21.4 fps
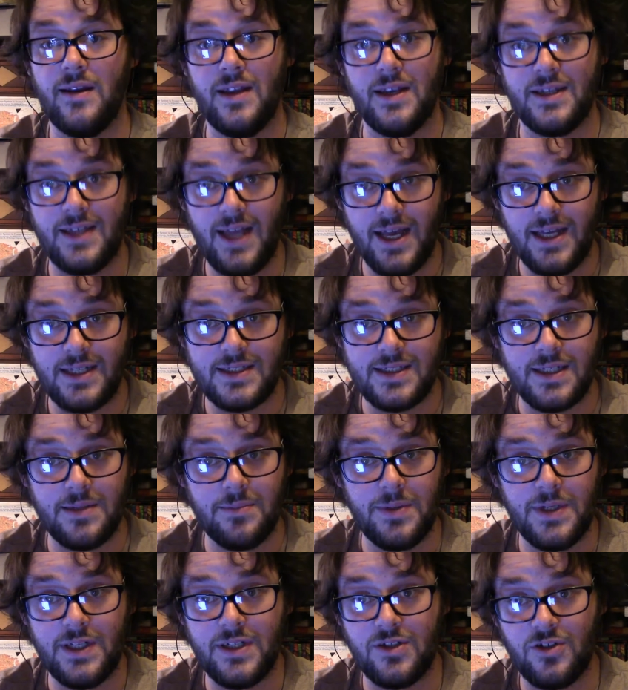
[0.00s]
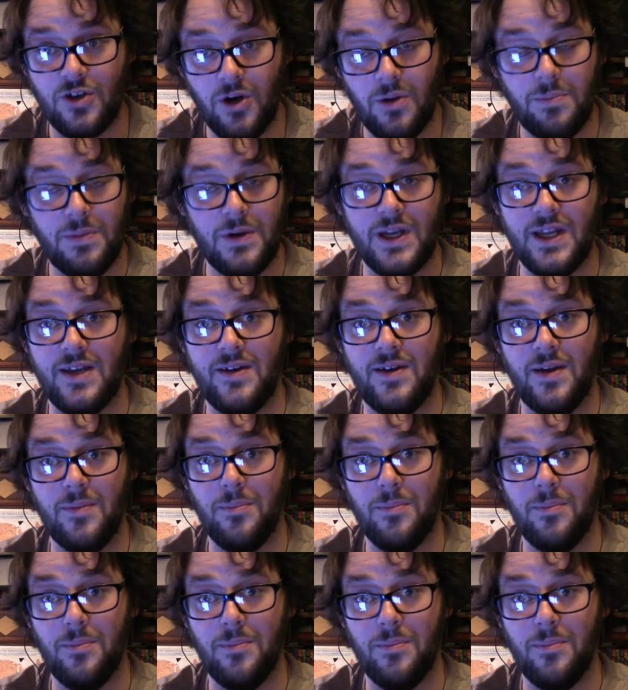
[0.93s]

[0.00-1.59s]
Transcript: the text can be interpreted